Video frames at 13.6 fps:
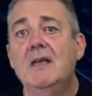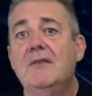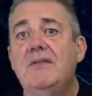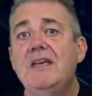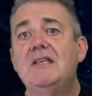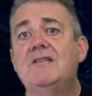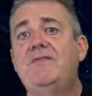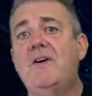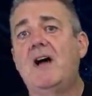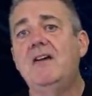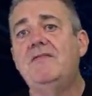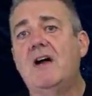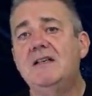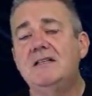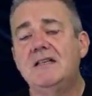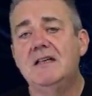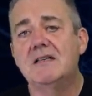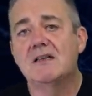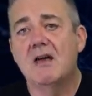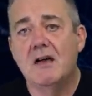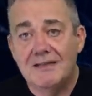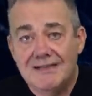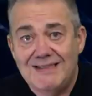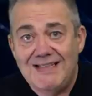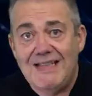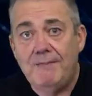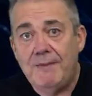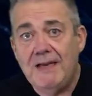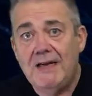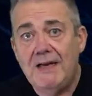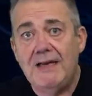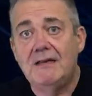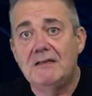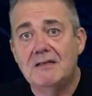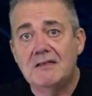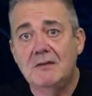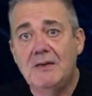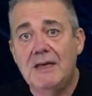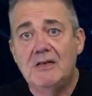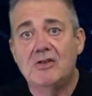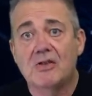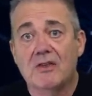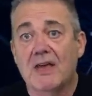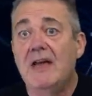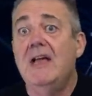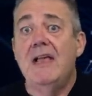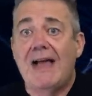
These five ideas are deeply linked to each other